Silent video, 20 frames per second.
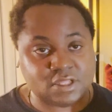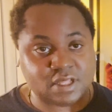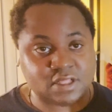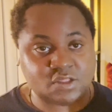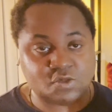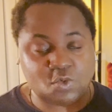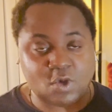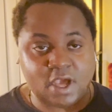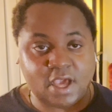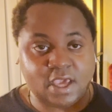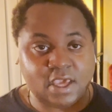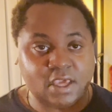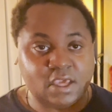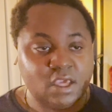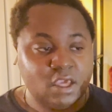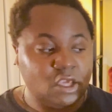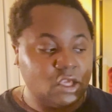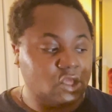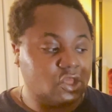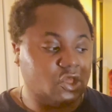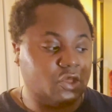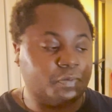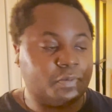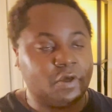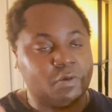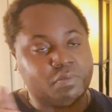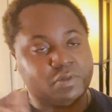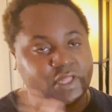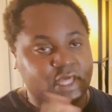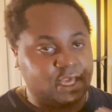That's why you
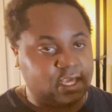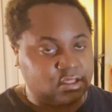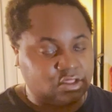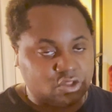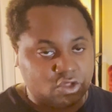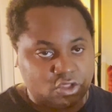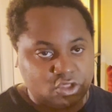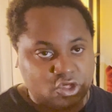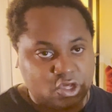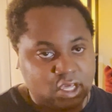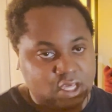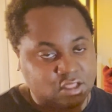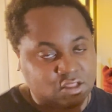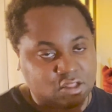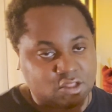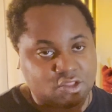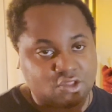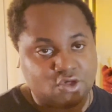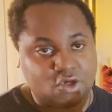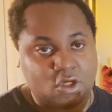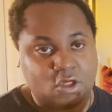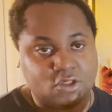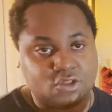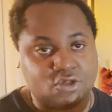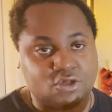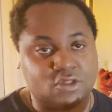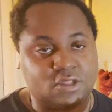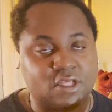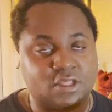put plants on your ancestor altars.